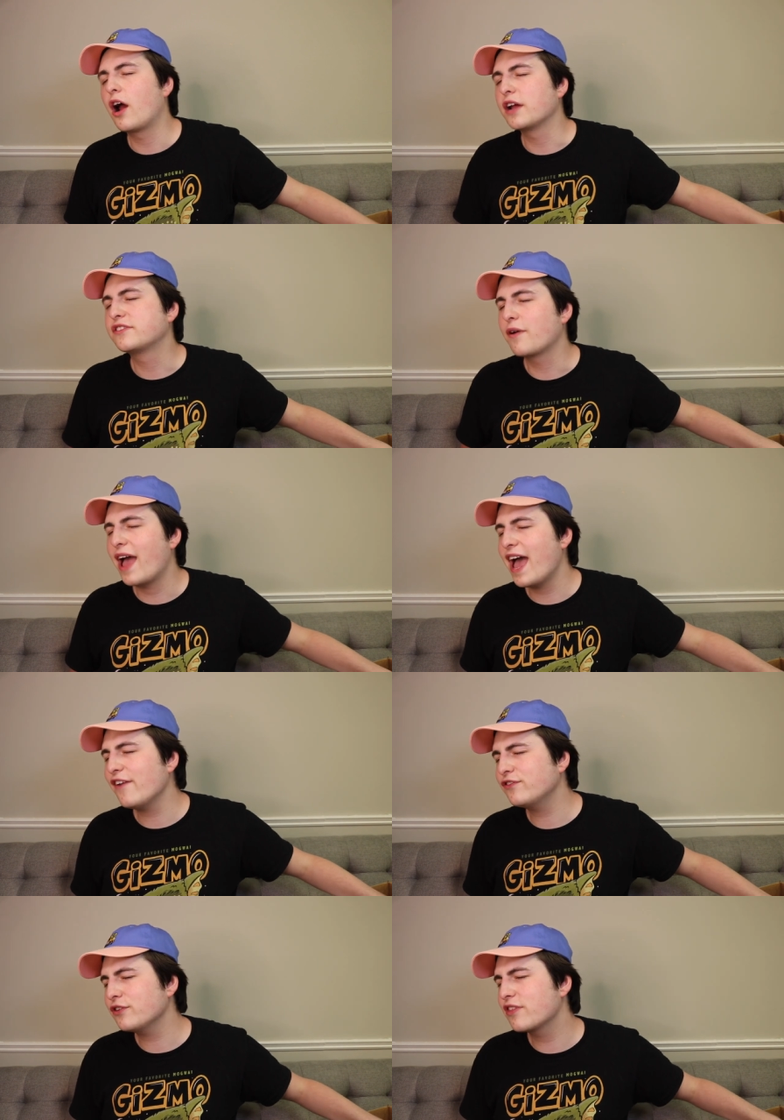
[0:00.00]
All right, so
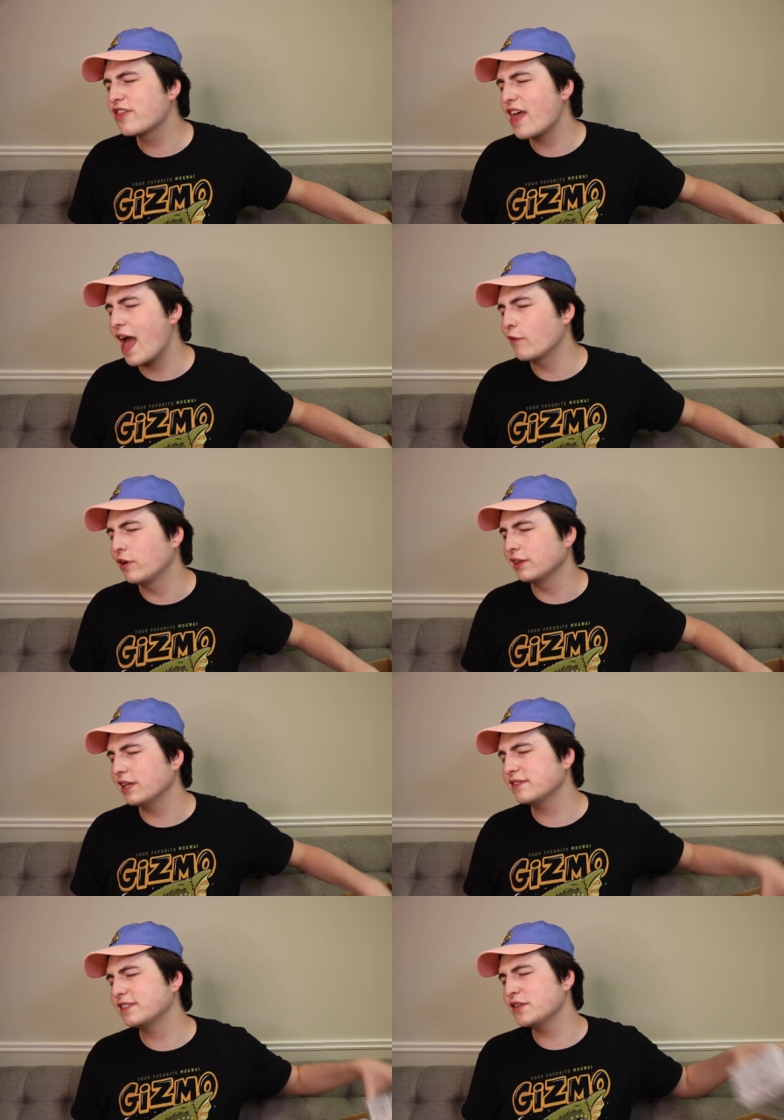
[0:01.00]
after that one,
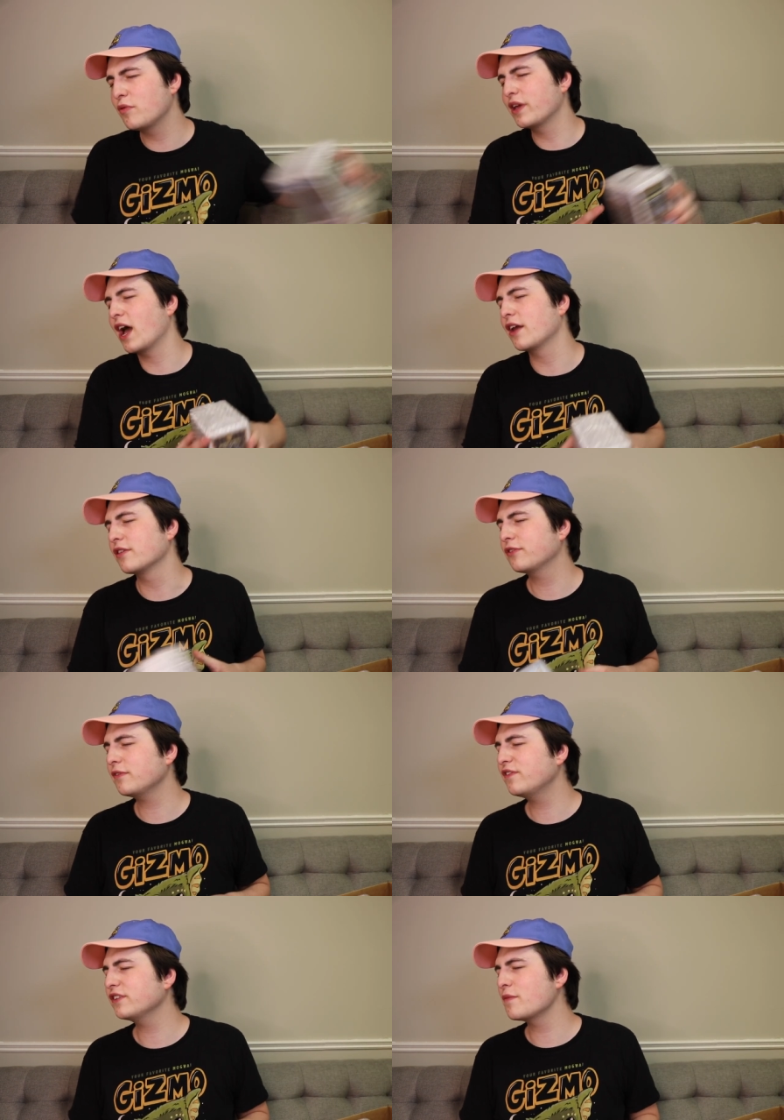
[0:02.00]
let's see what we got here. This
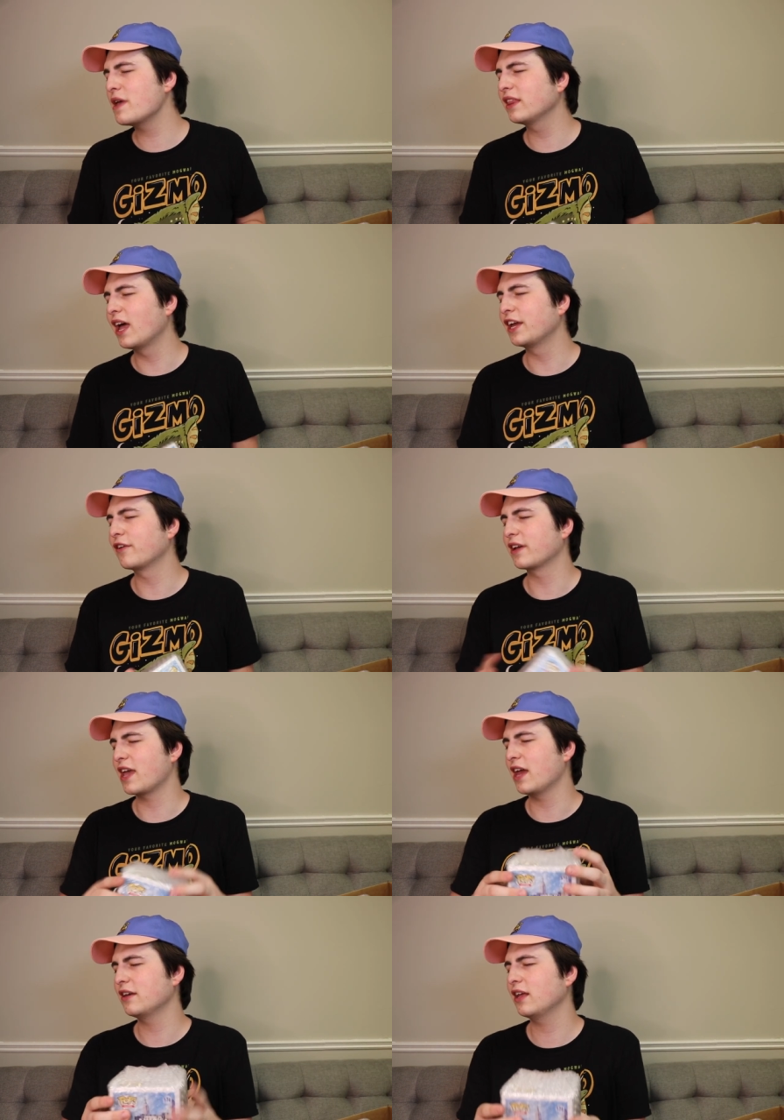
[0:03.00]
one feels a bit lighter
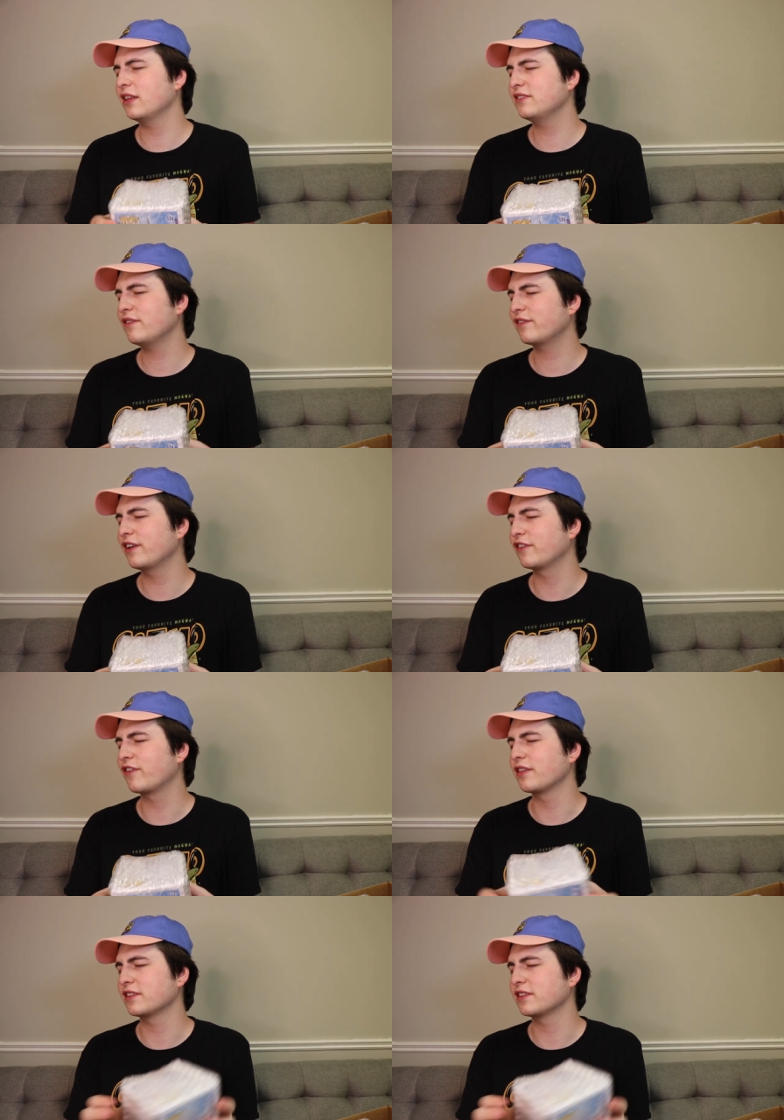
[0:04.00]
again. Let's see if I can find the front